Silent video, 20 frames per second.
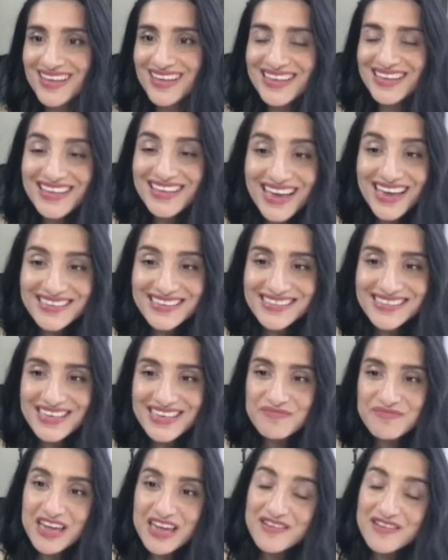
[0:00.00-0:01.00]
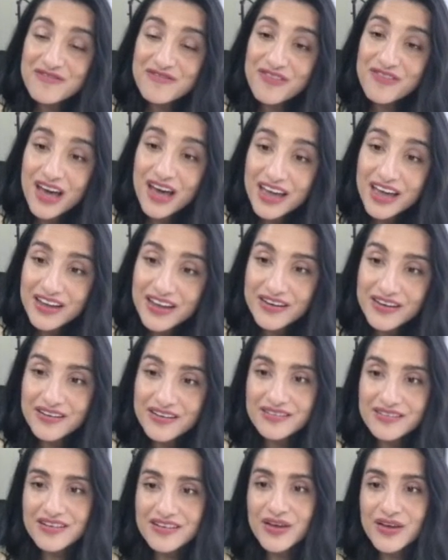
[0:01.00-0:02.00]
Yes, they make a
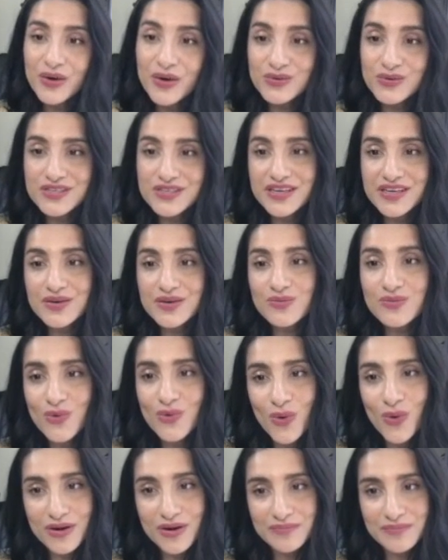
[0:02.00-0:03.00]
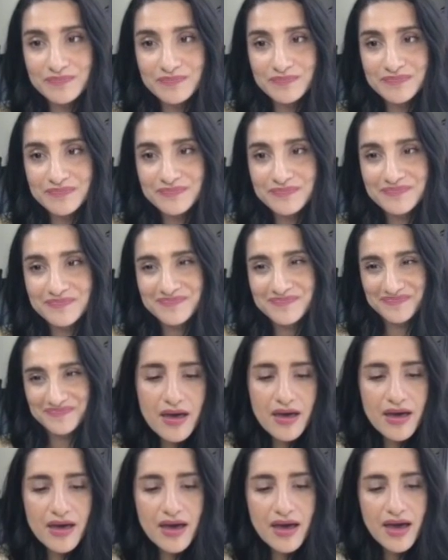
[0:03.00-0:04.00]
fire, cozy and warm.
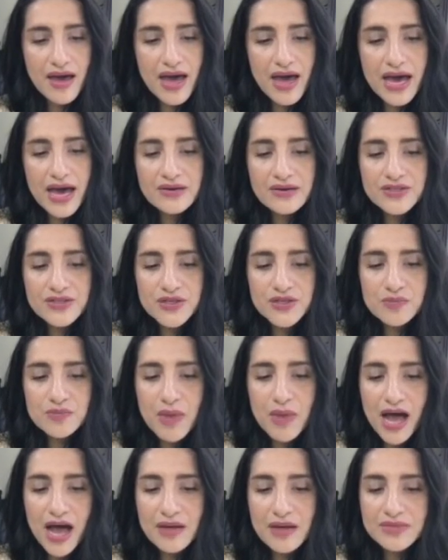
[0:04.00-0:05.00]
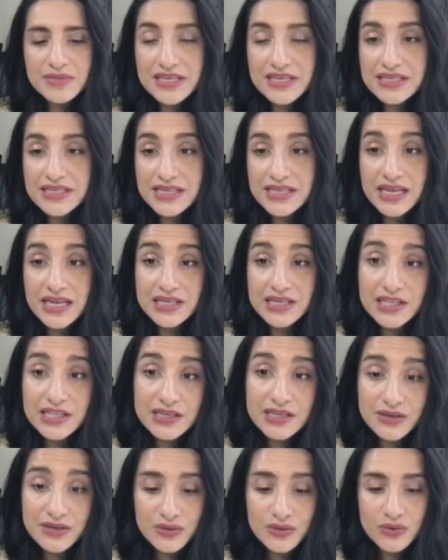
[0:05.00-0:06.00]
How do Mom, Liz, and
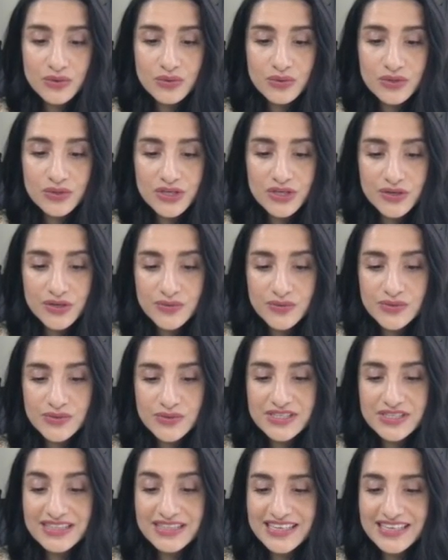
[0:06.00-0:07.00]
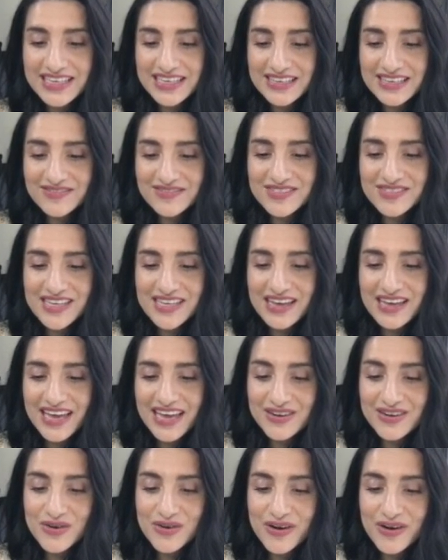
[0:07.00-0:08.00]
Lou use leaves
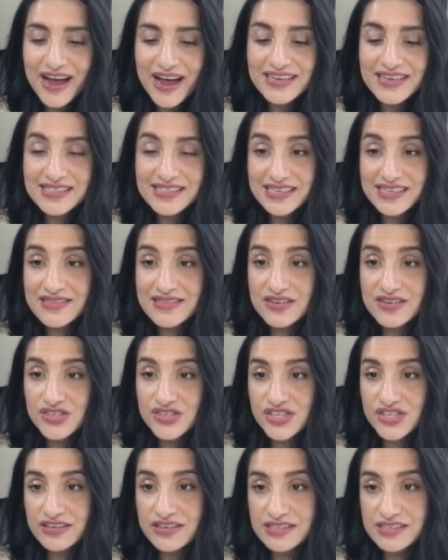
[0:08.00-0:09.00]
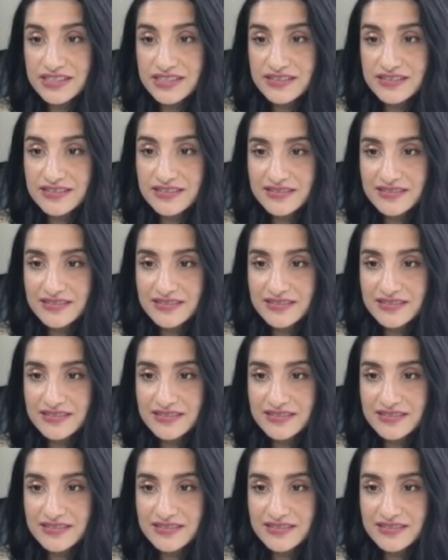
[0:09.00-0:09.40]
and grass in their shelter?